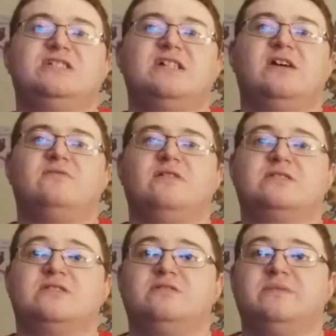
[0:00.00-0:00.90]
Styles,
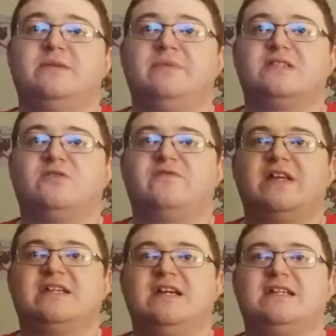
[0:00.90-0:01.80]
excuse me, the Miz going for
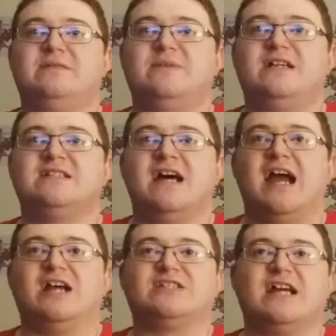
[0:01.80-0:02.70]
that kick he missed.
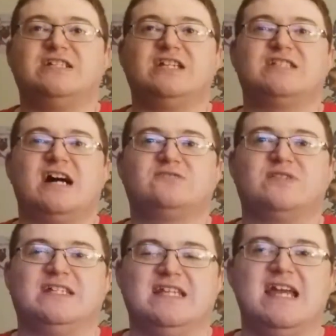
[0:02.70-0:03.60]
Here's AJ Styles
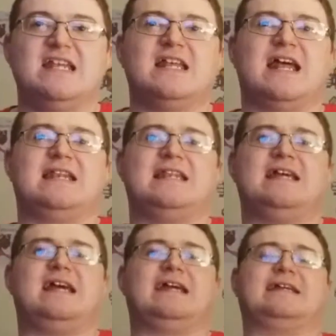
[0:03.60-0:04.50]
with a knee to the
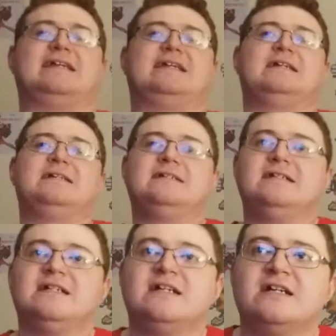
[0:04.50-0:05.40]
neck.
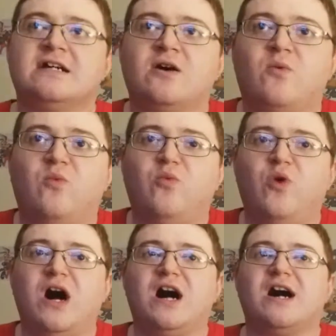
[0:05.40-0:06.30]

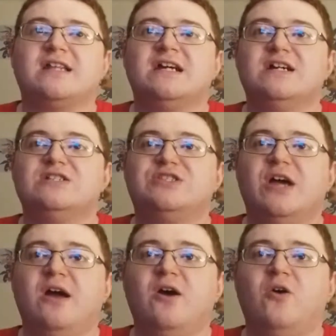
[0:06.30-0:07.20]
One,
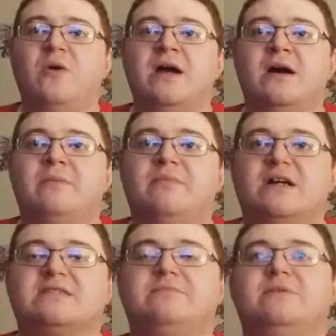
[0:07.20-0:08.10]
two,
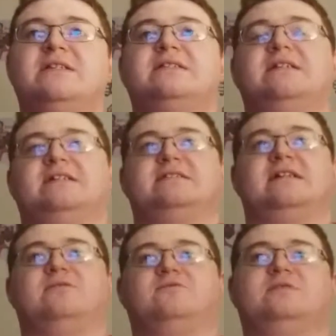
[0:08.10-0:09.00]
but the Miz kicks
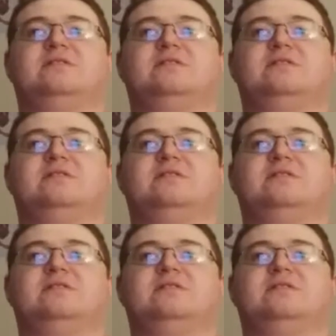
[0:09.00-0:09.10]
out.